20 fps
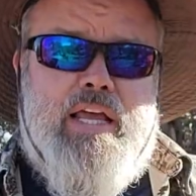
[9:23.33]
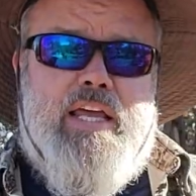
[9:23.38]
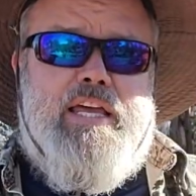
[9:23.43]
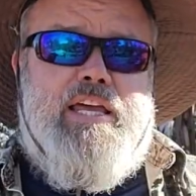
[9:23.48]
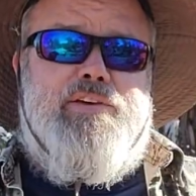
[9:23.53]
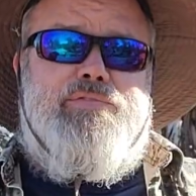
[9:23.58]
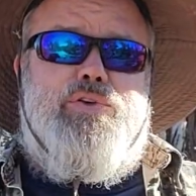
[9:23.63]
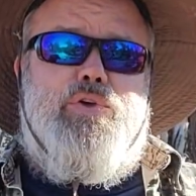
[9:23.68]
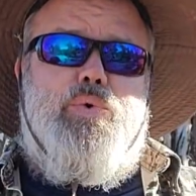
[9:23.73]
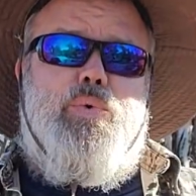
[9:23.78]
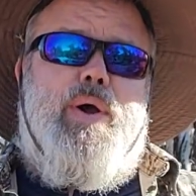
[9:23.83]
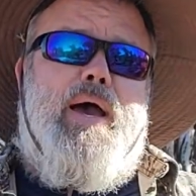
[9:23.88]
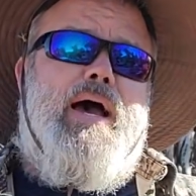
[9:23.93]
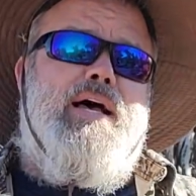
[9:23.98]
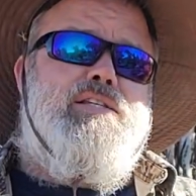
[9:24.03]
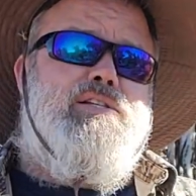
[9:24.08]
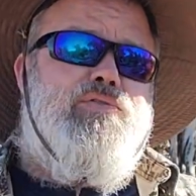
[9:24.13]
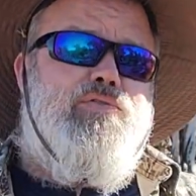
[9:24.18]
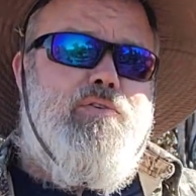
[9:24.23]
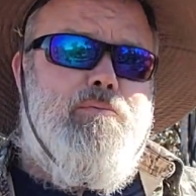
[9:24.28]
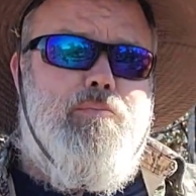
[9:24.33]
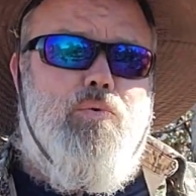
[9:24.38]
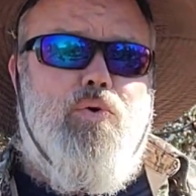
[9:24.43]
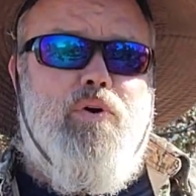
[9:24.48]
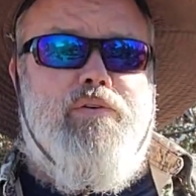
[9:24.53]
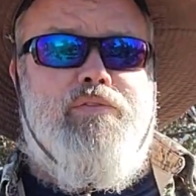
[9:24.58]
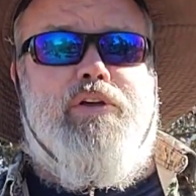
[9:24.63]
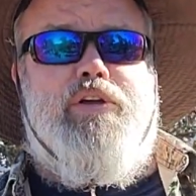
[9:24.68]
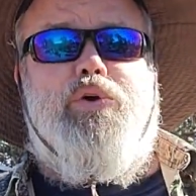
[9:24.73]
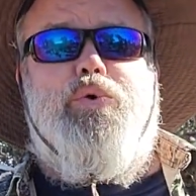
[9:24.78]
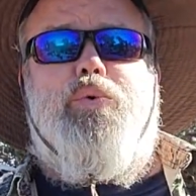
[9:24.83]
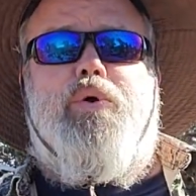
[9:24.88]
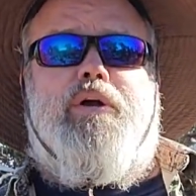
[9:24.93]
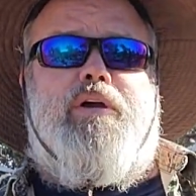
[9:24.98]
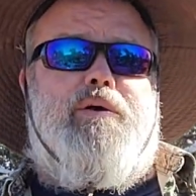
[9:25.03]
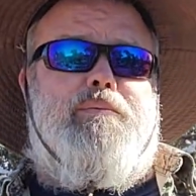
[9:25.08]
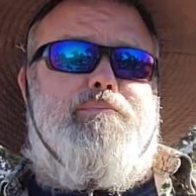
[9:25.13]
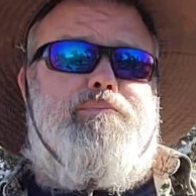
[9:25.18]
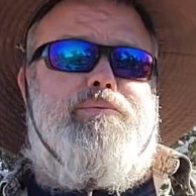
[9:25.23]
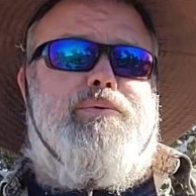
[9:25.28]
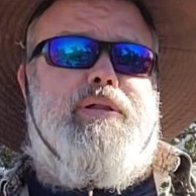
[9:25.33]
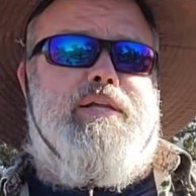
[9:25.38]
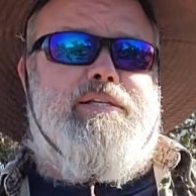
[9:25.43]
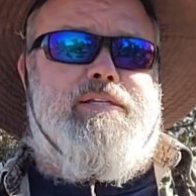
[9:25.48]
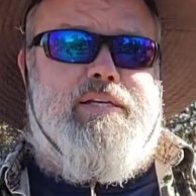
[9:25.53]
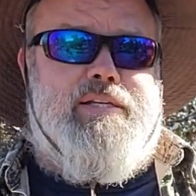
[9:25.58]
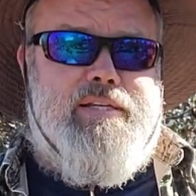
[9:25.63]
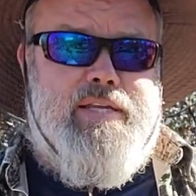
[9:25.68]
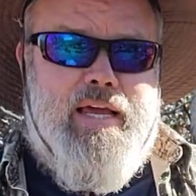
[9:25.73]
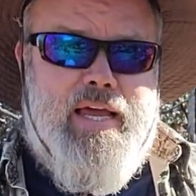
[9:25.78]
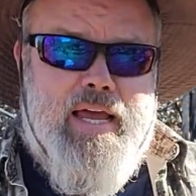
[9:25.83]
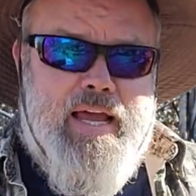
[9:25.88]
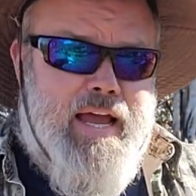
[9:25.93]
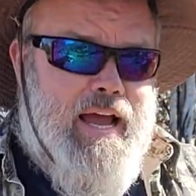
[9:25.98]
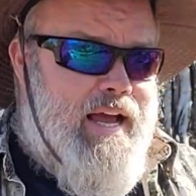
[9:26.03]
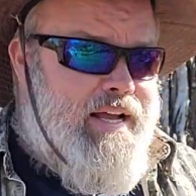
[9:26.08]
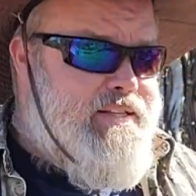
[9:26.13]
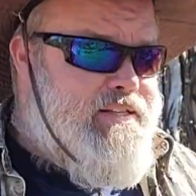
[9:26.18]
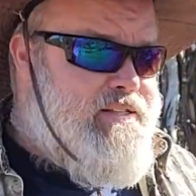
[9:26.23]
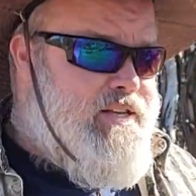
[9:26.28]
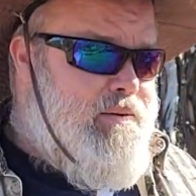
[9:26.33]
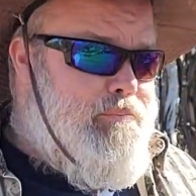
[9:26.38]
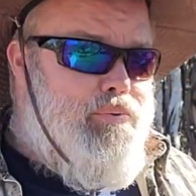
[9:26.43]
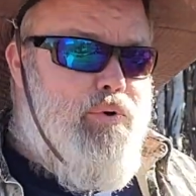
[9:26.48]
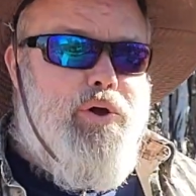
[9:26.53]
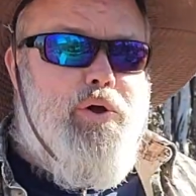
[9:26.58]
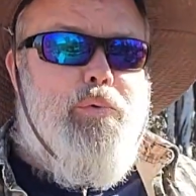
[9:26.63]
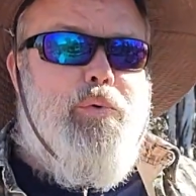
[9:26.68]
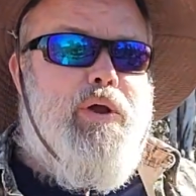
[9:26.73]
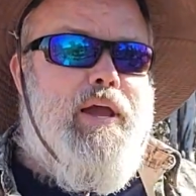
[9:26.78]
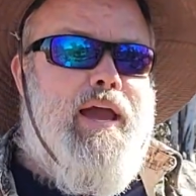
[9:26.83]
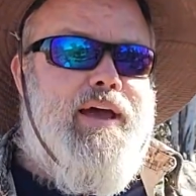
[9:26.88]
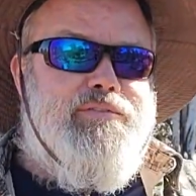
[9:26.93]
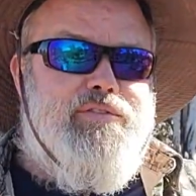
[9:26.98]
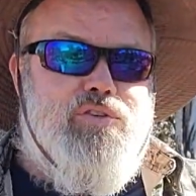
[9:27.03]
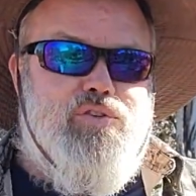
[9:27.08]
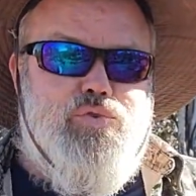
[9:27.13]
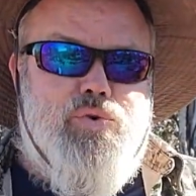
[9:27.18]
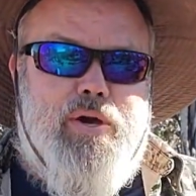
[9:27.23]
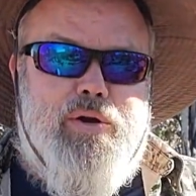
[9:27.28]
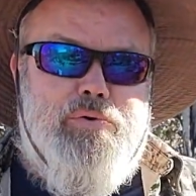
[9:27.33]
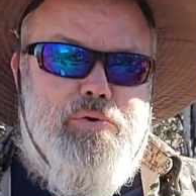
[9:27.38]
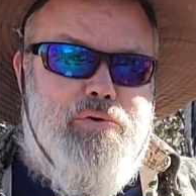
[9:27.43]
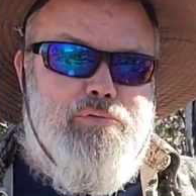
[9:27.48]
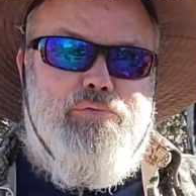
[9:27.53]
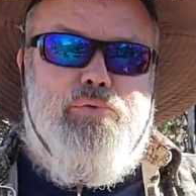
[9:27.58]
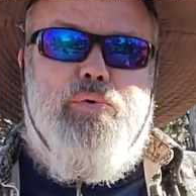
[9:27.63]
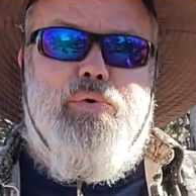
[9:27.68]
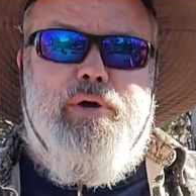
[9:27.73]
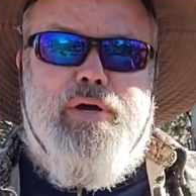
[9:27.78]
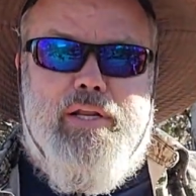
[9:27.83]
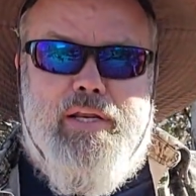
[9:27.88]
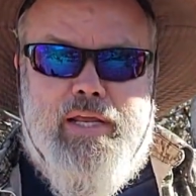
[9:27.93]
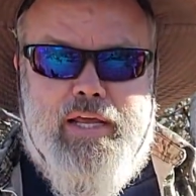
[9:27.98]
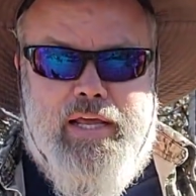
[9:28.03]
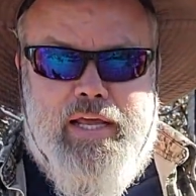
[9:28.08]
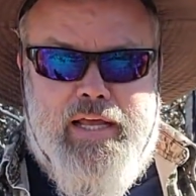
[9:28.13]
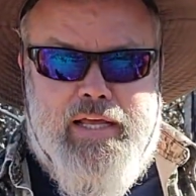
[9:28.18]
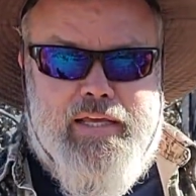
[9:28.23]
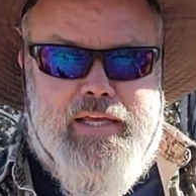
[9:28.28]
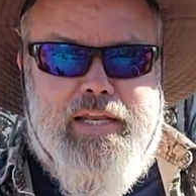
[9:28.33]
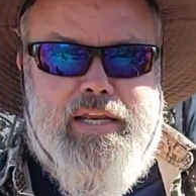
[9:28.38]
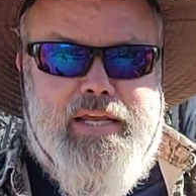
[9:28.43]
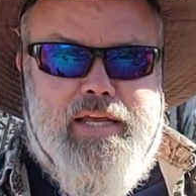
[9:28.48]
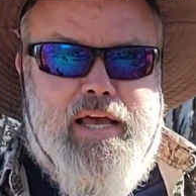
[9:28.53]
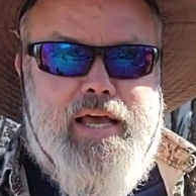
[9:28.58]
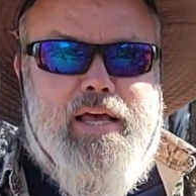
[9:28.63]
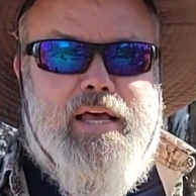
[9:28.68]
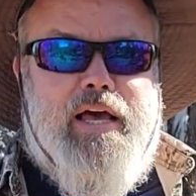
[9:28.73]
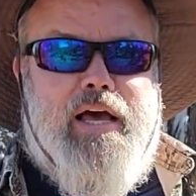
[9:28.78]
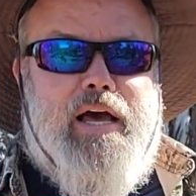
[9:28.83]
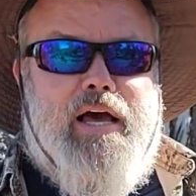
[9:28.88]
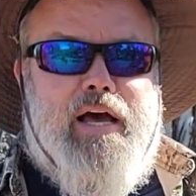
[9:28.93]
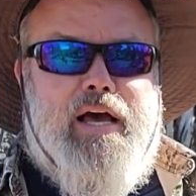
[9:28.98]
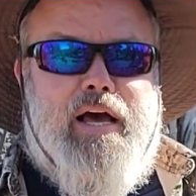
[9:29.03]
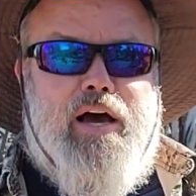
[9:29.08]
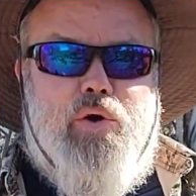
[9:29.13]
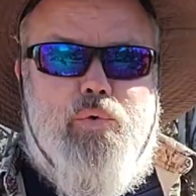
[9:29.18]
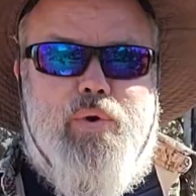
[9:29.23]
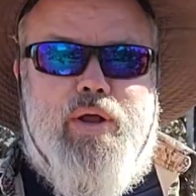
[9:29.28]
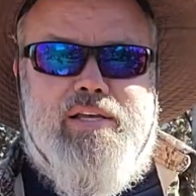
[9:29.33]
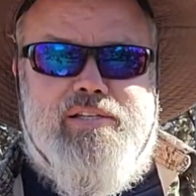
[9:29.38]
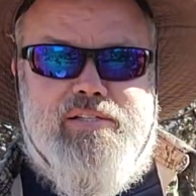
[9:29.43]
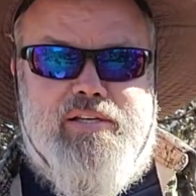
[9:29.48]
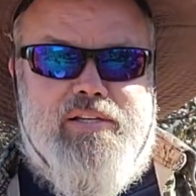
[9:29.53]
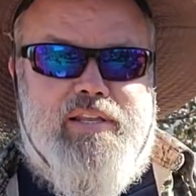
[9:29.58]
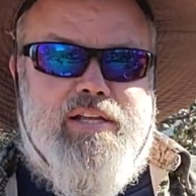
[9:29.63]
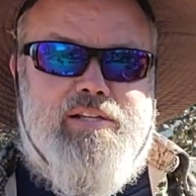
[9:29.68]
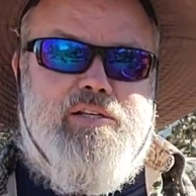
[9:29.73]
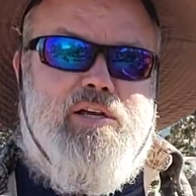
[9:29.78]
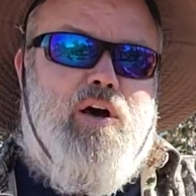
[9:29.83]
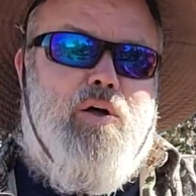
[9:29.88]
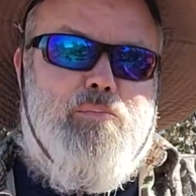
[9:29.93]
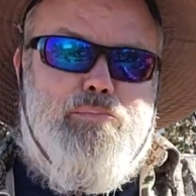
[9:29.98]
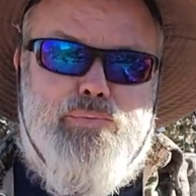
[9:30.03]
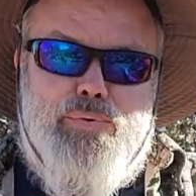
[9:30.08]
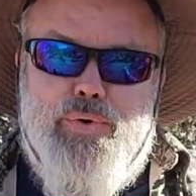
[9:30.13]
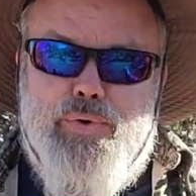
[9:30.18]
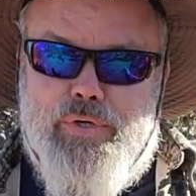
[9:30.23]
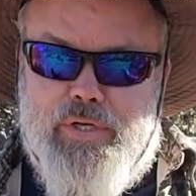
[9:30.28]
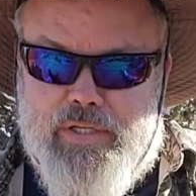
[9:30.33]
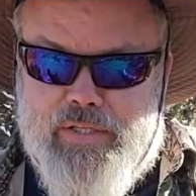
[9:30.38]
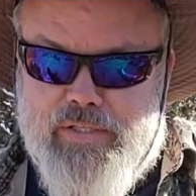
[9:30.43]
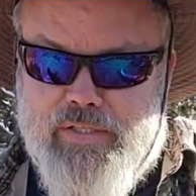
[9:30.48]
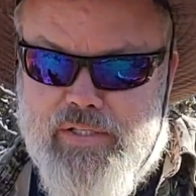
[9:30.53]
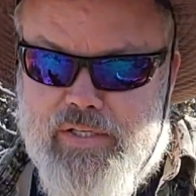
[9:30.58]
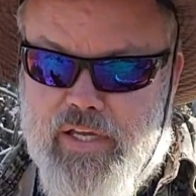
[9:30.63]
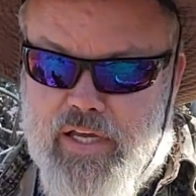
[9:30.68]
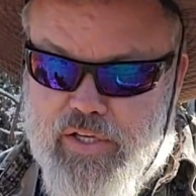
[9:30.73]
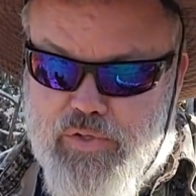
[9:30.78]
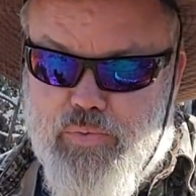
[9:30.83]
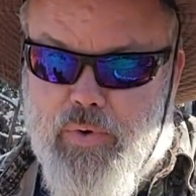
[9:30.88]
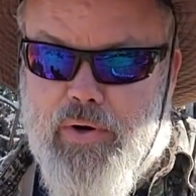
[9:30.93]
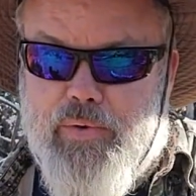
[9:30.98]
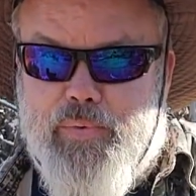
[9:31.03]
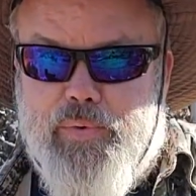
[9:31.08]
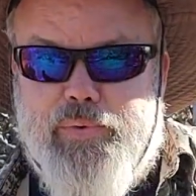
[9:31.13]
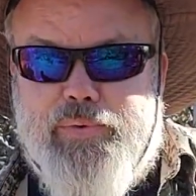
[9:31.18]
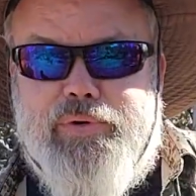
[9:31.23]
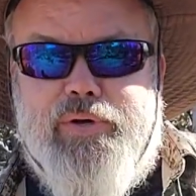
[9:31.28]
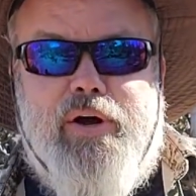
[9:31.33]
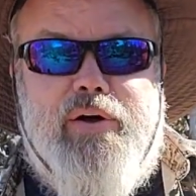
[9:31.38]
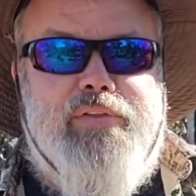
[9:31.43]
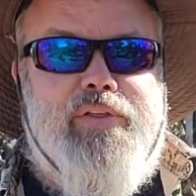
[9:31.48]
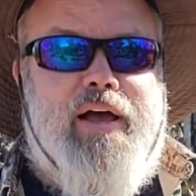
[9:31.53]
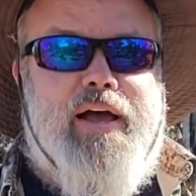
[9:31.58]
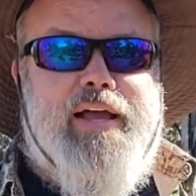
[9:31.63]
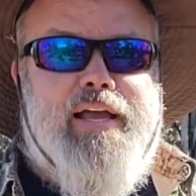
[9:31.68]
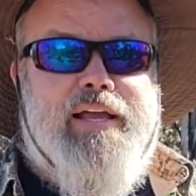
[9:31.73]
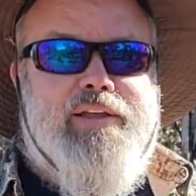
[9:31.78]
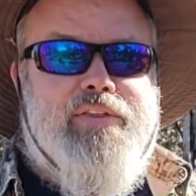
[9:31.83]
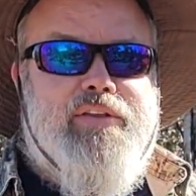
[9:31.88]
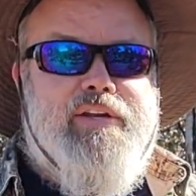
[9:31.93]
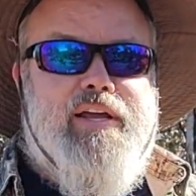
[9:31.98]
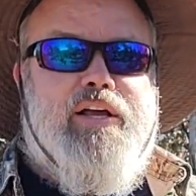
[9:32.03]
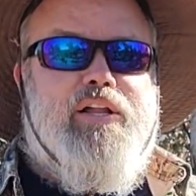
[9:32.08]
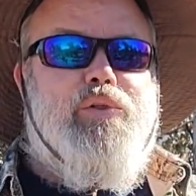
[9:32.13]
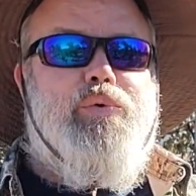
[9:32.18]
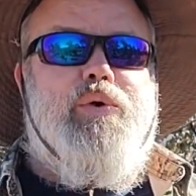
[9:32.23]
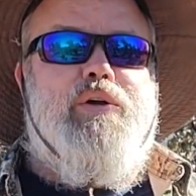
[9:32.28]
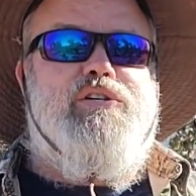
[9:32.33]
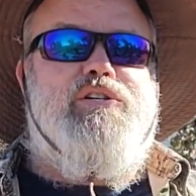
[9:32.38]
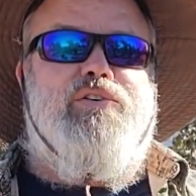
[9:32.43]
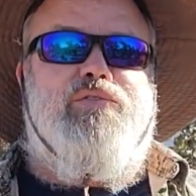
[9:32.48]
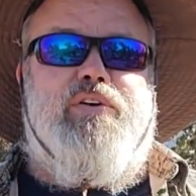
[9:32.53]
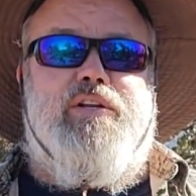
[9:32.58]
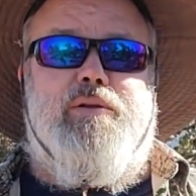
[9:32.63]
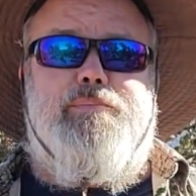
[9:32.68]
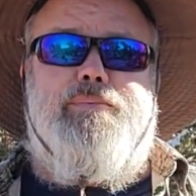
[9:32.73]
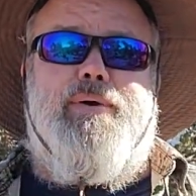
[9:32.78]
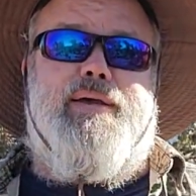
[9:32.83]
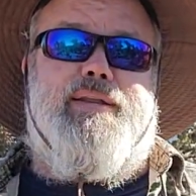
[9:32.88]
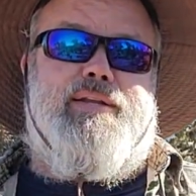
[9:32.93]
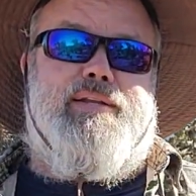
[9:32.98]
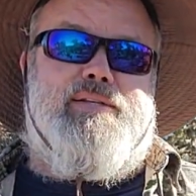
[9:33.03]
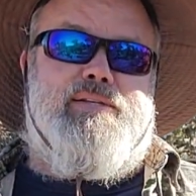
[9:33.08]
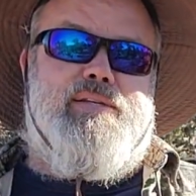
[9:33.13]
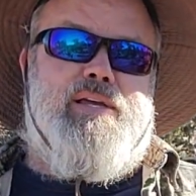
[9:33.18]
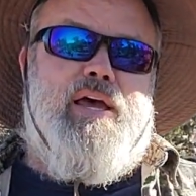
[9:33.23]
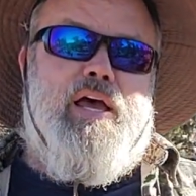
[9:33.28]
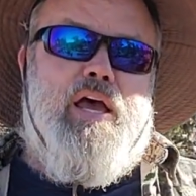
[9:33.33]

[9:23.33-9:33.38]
If you ask for more of it, you are complicit. At some point, we have to try to avoid getting arrested. That's called prudence, is what we would call that in the Declaration of Independence.